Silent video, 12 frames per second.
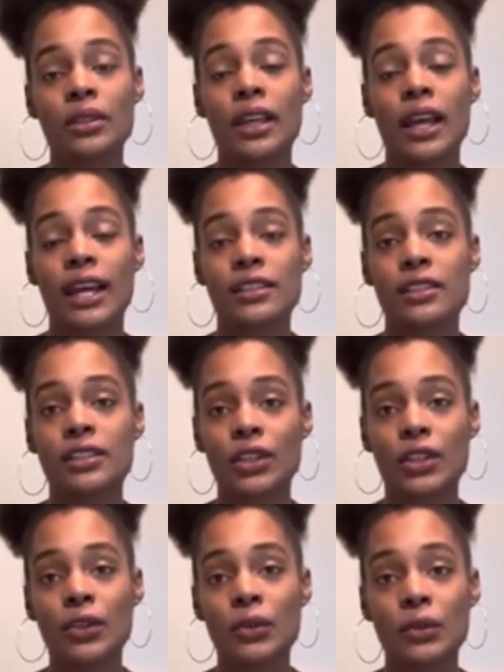As a
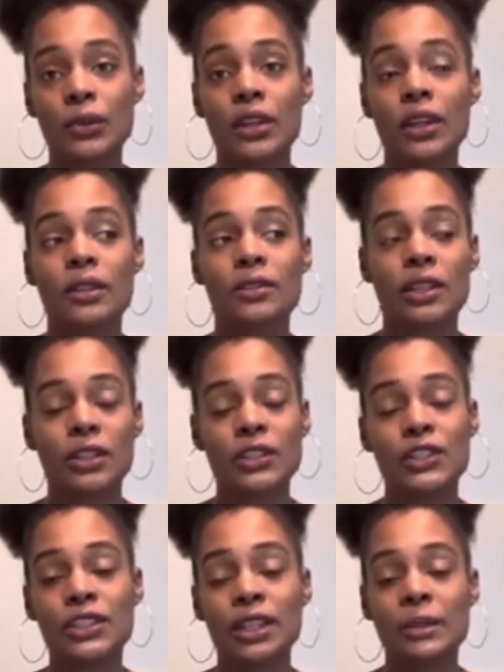tikkun, those
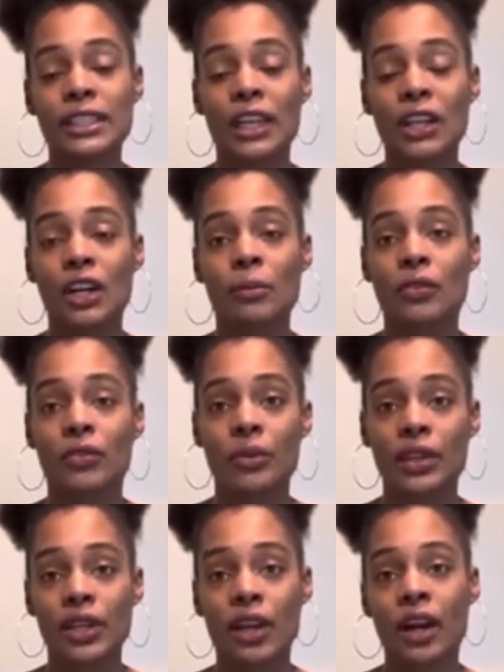energies that we take on before we
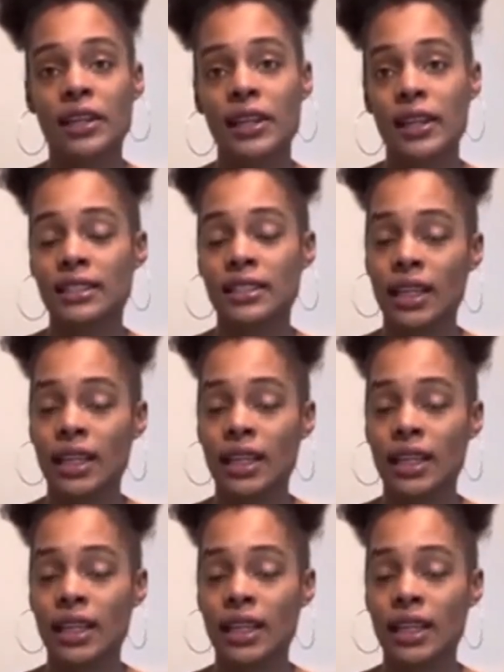incarnate into